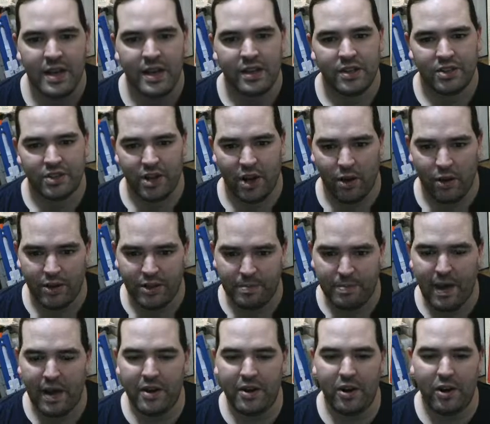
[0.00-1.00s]
So it
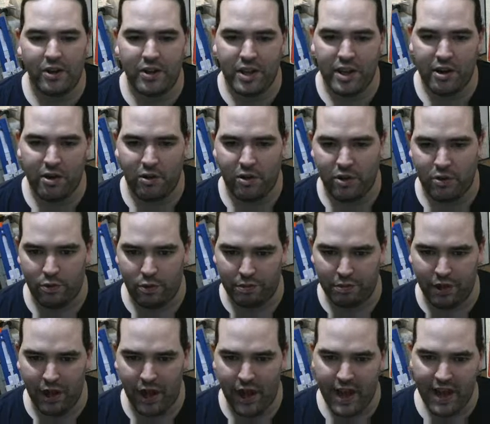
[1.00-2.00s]
depended on the hero you were
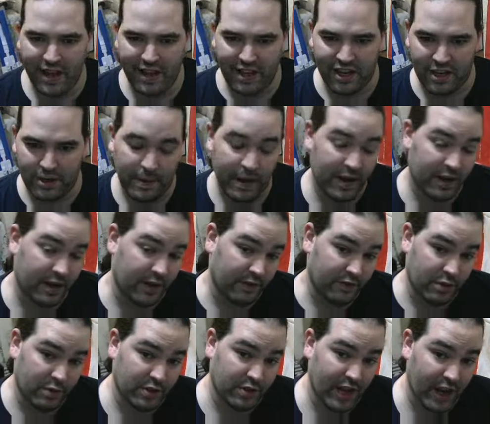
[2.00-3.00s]
playing, and it depended if
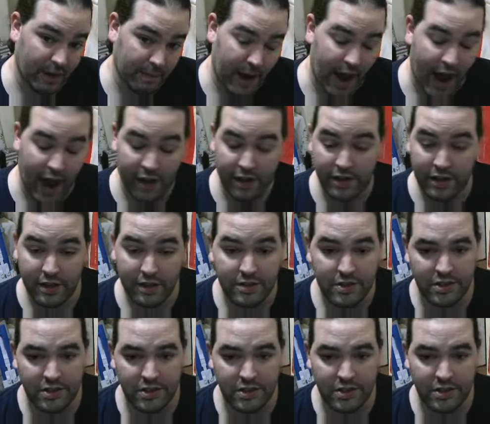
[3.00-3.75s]
she was getting pocketed.